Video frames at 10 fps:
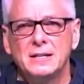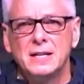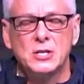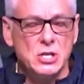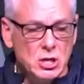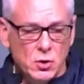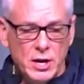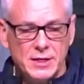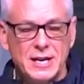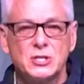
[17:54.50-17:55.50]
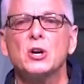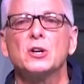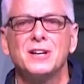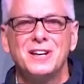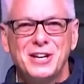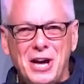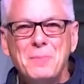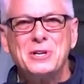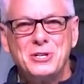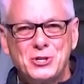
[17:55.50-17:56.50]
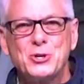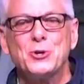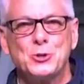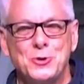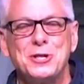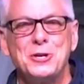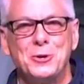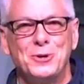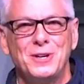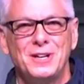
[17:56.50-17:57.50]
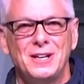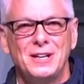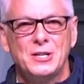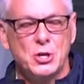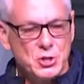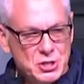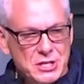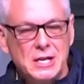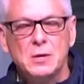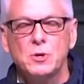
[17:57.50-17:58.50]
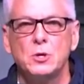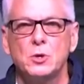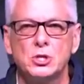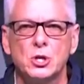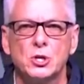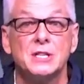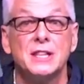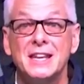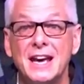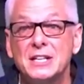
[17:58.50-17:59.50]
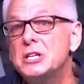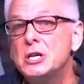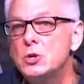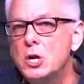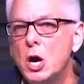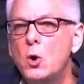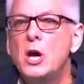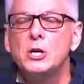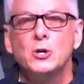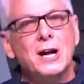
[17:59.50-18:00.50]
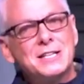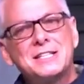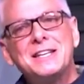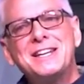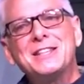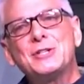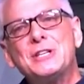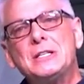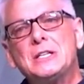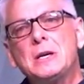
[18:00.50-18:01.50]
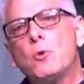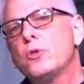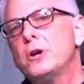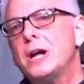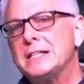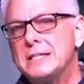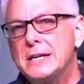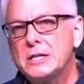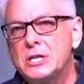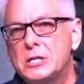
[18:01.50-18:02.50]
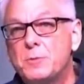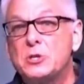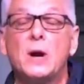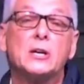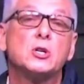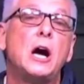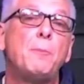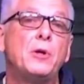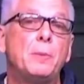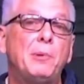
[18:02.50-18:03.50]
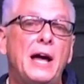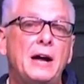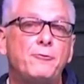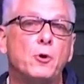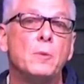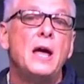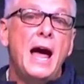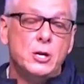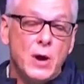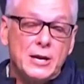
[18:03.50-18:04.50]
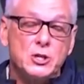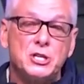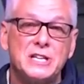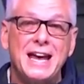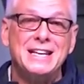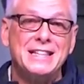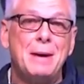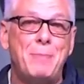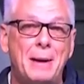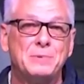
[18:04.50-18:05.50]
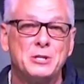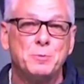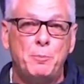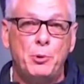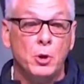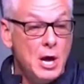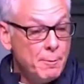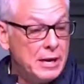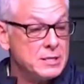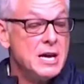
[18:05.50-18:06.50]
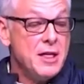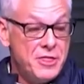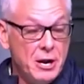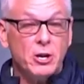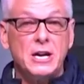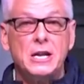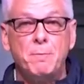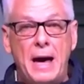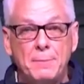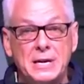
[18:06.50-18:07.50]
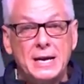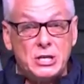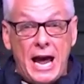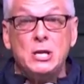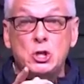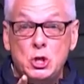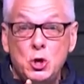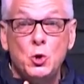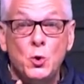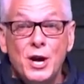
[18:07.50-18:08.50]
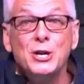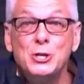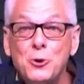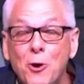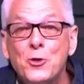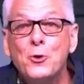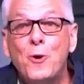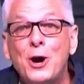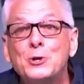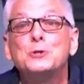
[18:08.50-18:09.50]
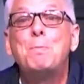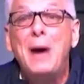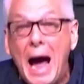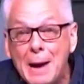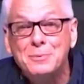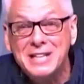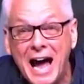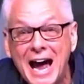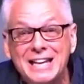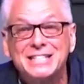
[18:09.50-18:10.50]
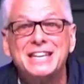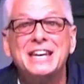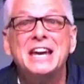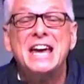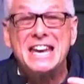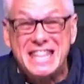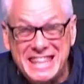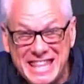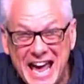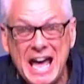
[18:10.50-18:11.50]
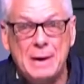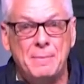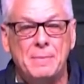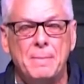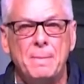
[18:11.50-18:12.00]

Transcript: next thing you know, they start coming to church with you. They start sitting with you in church. And then the next thing you know, you're not sitting in the seats anymore. They're not sitting in the seats, you're actually up on the platform and you're actually standing in that baptismal pool because they're getting baptized and you are the one who's baptizing them.